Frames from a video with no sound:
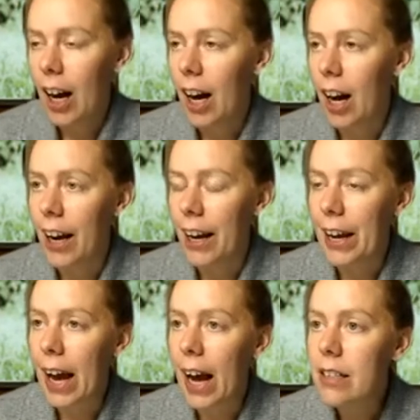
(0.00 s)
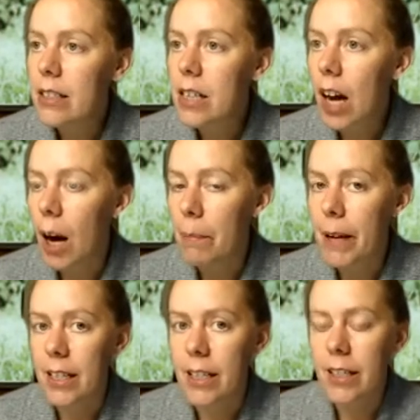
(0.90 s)
I ended up
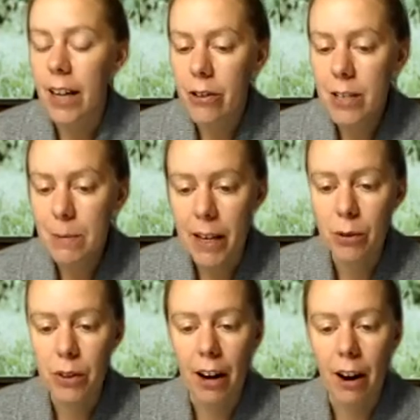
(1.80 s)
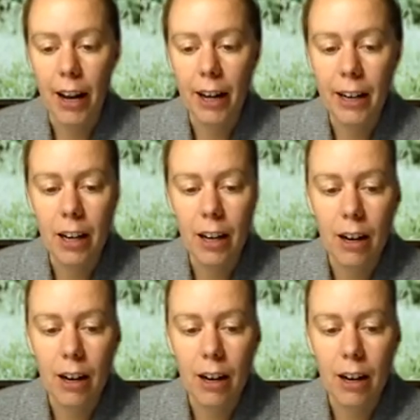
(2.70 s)
in another space that I